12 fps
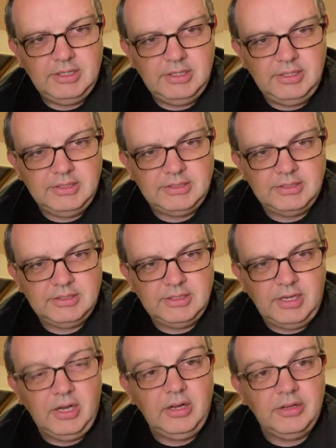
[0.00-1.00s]
It's,
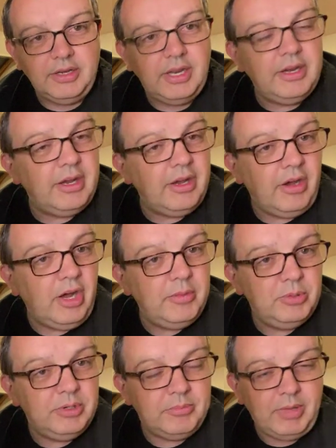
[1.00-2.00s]
oh, no, I
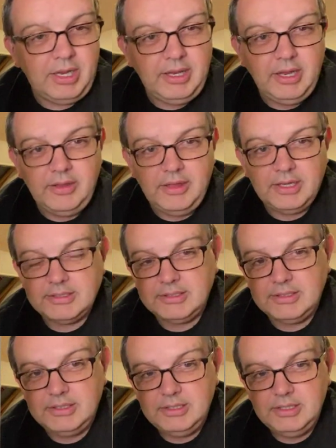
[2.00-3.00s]
put it back. No,
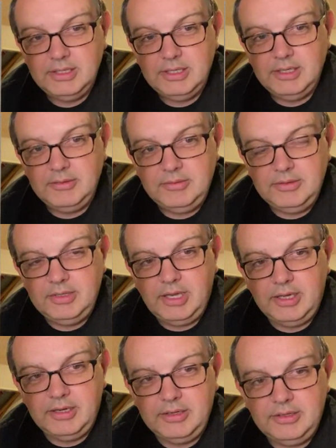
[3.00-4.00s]
that's,
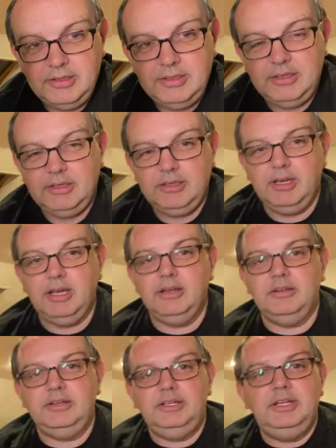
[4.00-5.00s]
no,
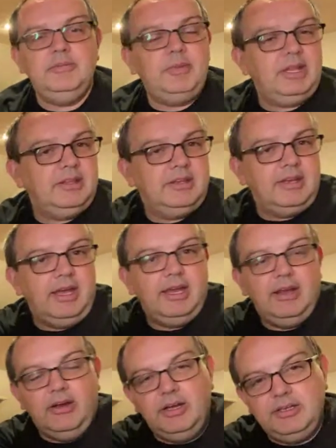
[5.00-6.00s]
year, month,
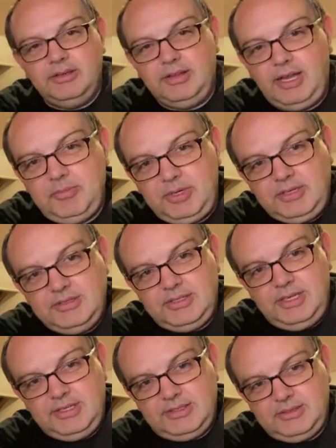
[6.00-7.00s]
day. I do that
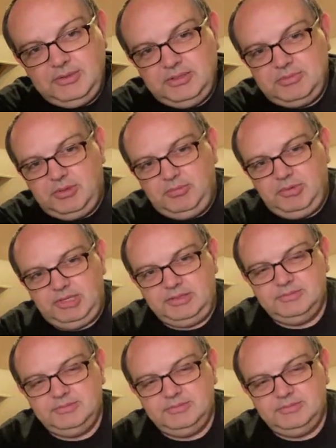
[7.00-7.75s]
because then it sorts properly.